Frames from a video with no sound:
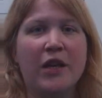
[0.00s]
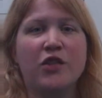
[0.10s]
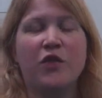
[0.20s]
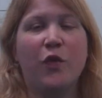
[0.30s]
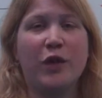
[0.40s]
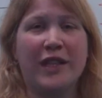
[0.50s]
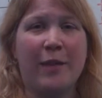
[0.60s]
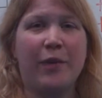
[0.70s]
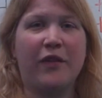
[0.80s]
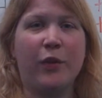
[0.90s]
So, for
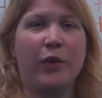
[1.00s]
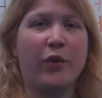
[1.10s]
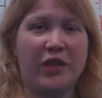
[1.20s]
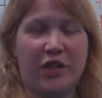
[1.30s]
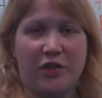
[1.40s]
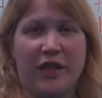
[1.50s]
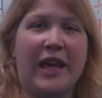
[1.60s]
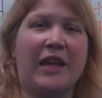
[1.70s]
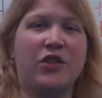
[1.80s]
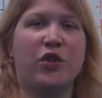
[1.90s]
example, if we were going to use the
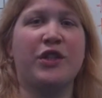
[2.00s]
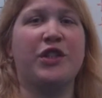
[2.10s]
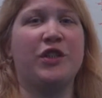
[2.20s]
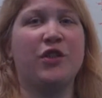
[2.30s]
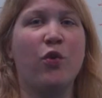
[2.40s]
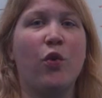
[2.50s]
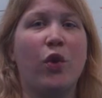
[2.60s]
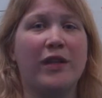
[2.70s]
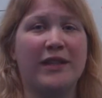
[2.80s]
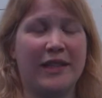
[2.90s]
King's Christian
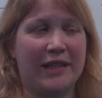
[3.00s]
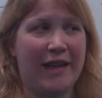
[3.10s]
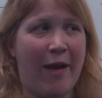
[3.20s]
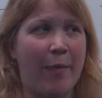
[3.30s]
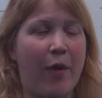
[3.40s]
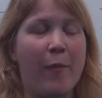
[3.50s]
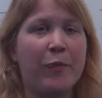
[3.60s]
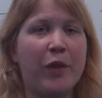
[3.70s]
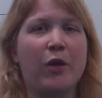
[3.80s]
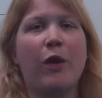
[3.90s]
School as an example,
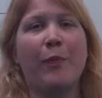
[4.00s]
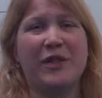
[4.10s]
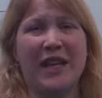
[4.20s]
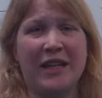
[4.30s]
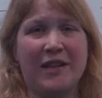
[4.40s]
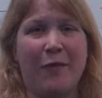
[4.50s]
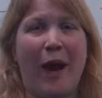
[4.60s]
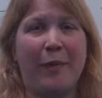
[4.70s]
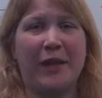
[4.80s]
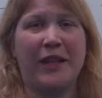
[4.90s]
a representative
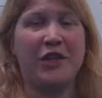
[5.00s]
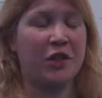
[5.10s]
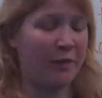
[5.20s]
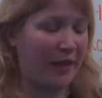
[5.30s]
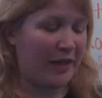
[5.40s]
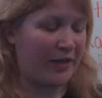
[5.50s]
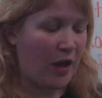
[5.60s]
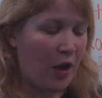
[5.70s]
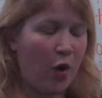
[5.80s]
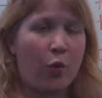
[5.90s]
population means
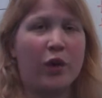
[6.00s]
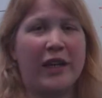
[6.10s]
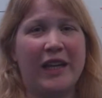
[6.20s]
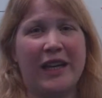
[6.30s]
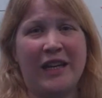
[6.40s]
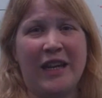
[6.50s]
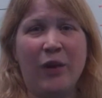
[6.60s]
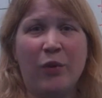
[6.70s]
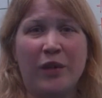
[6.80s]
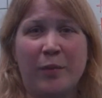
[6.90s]
we're going to get an
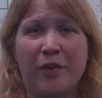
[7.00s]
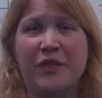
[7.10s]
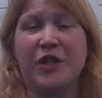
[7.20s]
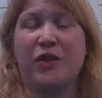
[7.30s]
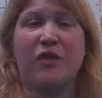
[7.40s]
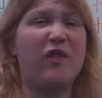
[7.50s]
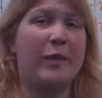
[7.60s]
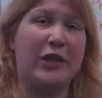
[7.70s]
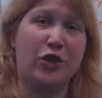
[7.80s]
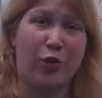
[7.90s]
equal number of children
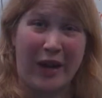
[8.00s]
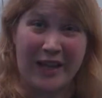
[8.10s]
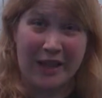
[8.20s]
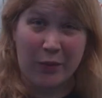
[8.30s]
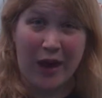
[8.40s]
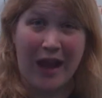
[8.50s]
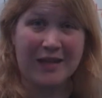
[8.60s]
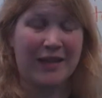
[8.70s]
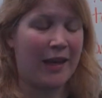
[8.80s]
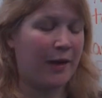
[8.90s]
from each grade that we're
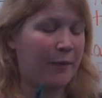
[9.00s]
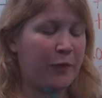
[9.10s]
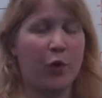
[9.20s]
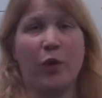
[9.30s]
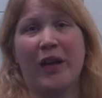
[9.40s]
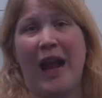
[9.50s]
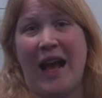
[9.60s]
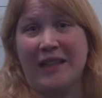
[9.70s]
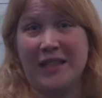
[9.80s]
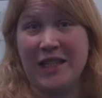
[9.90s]
asking. We're going to
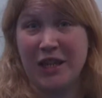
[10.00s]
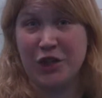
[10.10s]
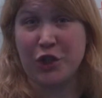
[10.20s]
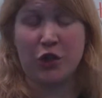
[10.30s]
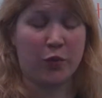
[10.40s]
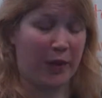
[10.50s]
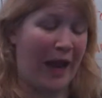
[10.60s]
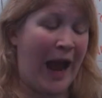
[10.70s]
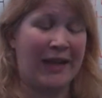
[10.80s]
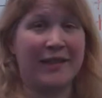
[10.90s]
ask teachers, we're
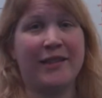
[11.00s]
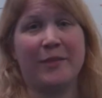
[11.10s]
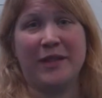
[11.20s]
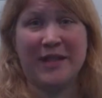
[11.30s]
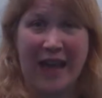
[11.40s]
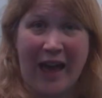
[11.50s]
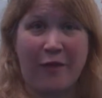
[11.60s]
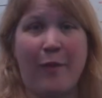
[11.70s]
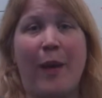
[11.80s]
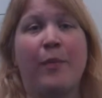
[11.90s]
going to ask some
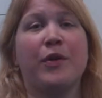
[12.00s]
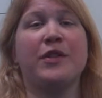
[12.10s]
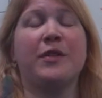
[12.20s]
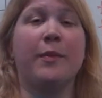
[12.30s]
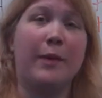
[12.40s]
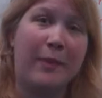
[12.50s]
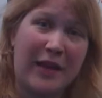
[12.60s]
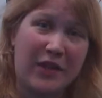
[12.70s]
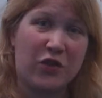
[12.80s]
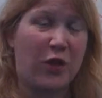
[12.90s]
staff members, some
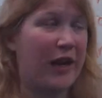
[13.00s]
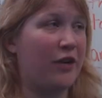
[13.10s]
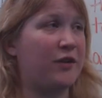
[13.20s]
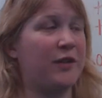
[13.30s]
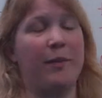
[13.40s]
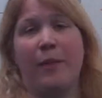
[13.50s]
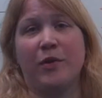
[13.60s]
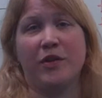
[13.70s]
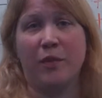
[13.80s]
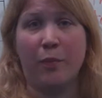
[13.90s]
administrators, some
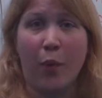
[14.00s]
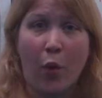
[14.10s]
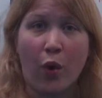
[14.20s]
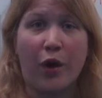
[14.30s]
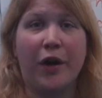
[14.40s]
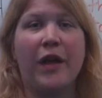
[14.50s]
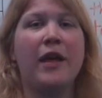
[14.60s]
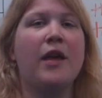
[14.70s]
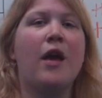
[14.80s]
members of the board,